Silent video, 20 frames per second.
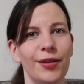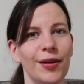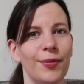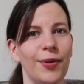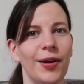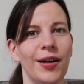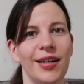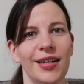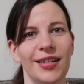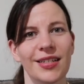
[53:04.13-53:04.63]
it
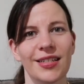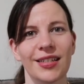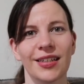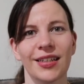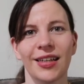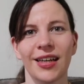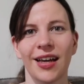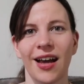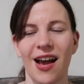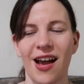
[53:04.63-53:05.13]
worked
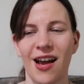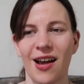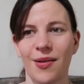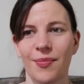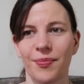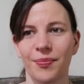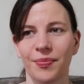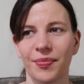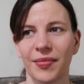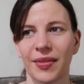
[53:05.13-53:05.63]

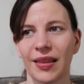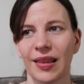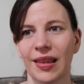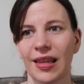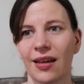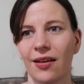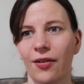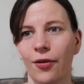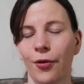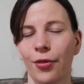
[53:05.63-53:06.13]
on
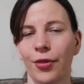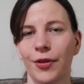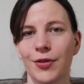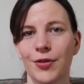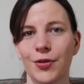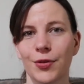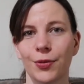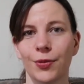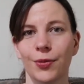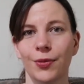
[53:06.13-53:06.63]
the
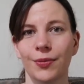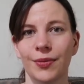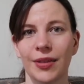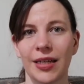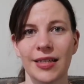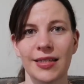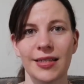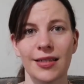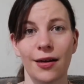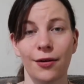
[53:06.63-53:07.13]
stall
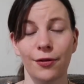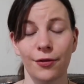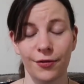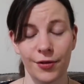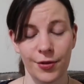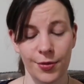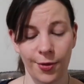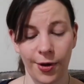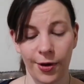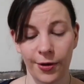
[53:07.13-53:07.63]
itself
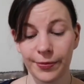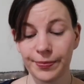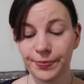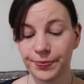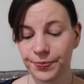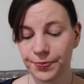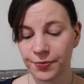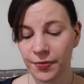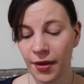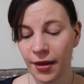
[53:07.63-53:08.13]
as well.
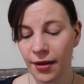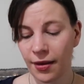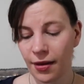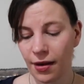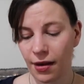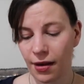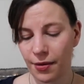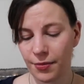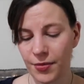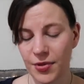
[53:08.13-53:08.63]

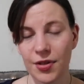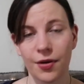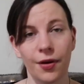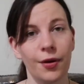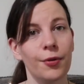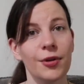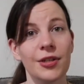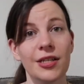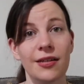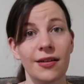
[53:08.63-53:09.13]
So I
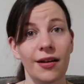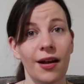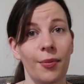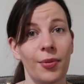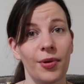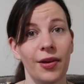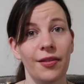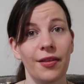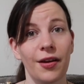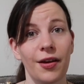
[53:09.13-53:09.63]
wanted a
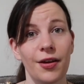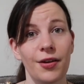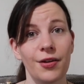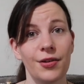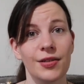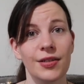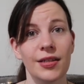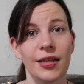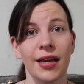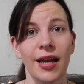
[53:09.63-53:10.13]
couple of
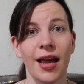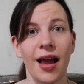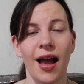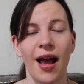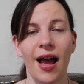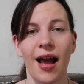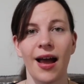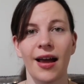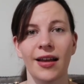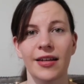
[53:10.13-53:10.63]
those
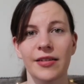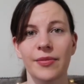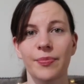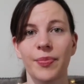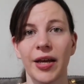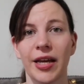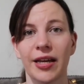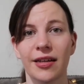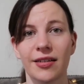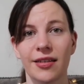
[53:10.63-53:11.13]
and
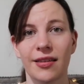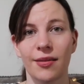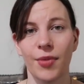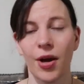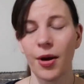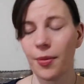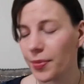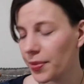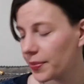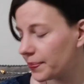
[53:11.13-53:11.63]
picked them
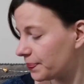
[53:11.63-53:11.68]
up.